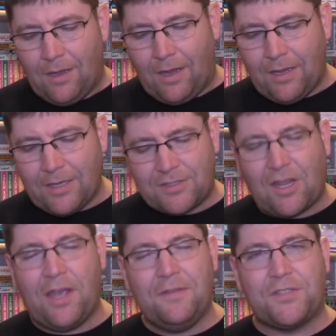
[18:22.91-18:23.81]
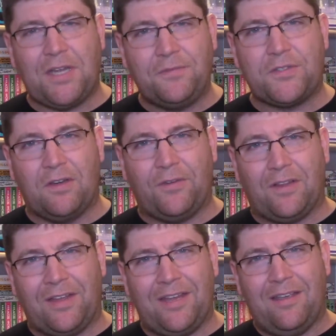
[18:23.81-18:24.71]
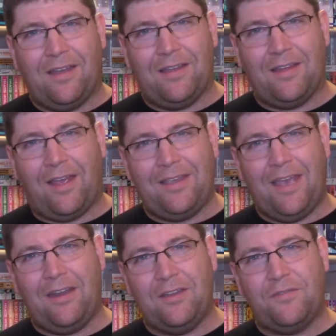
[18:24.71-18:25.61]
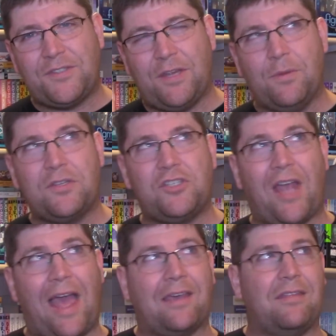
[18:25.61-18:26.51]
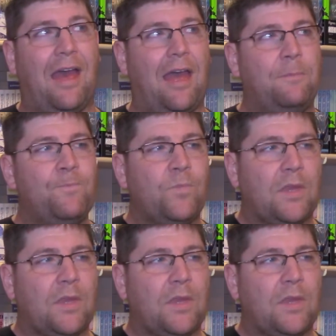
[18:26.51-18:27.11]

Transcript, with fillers: uh, it's kind of self serving. Like, again, you see with Jack that